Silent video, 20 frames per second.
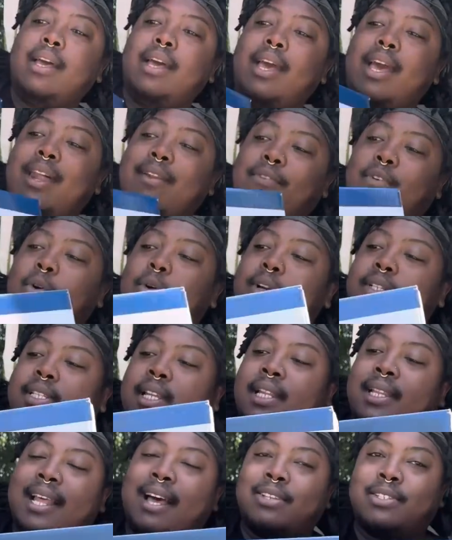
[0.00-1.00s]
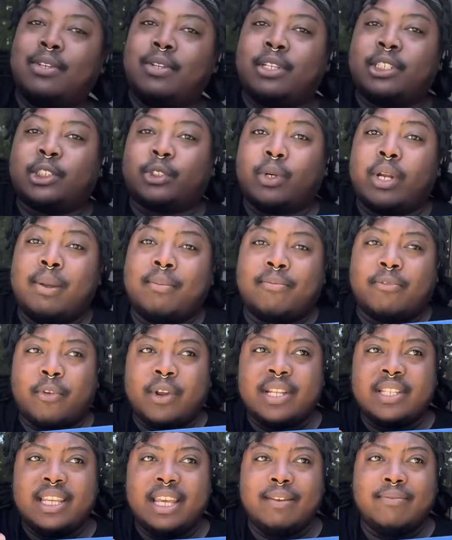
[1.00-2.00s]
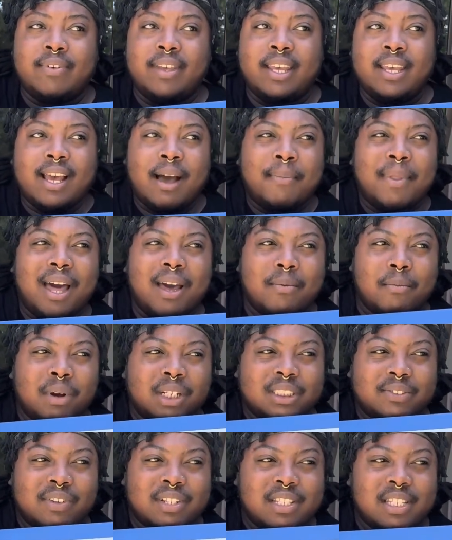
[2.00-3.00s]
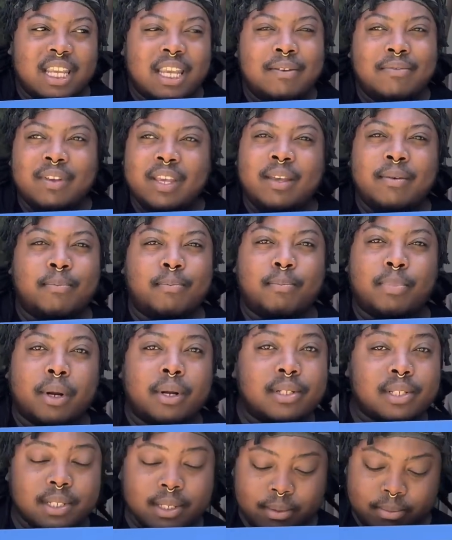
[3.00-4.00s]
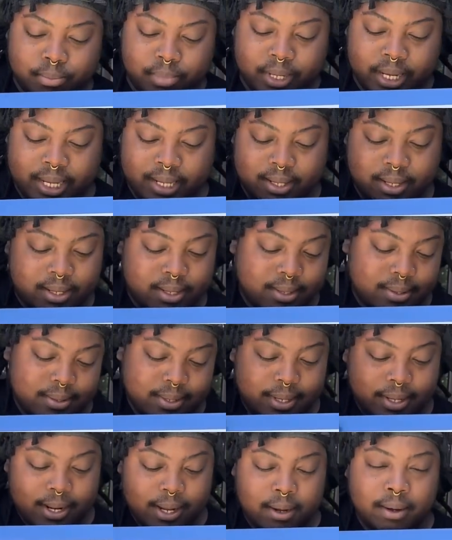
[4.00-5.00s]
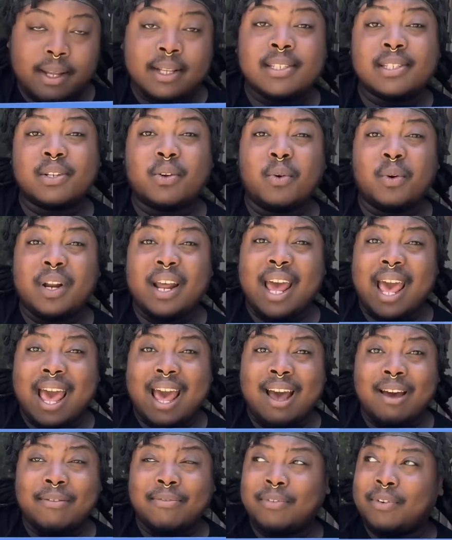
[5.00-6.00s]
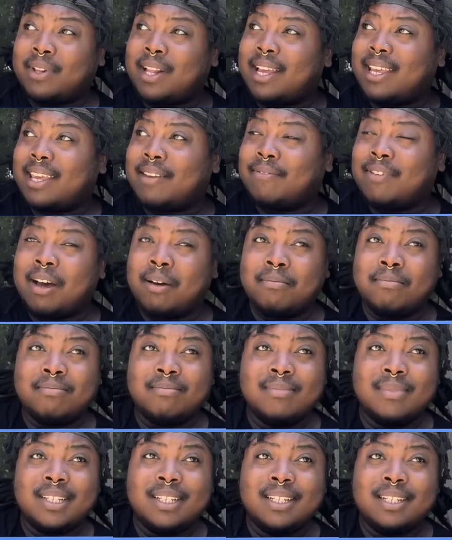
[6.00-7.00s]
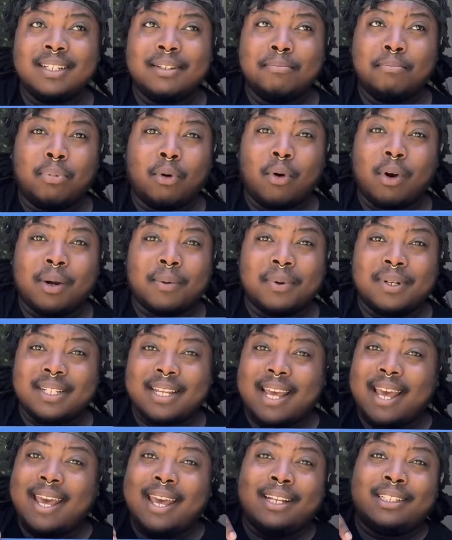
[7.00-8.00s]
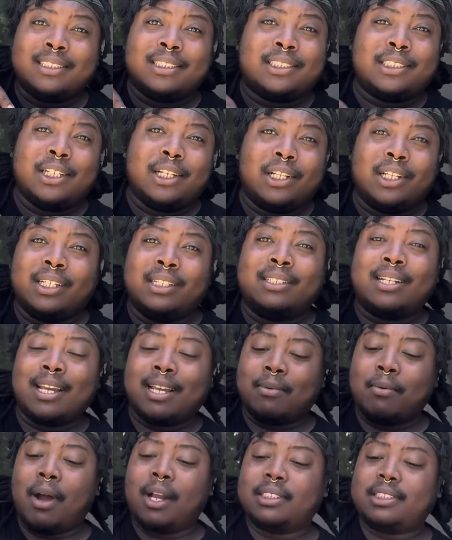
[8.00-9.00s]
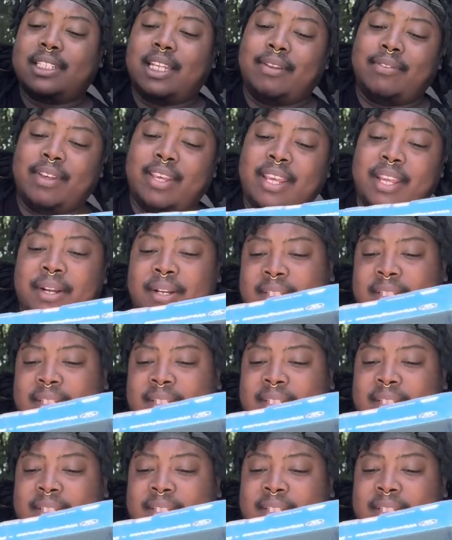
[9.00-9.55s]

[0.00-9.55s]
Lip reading: and of course it allows you to stream free TV. I'm not much of a TV person, but you know, it's cool to have for like if I'm bored one day, just chilling, I can watch TV or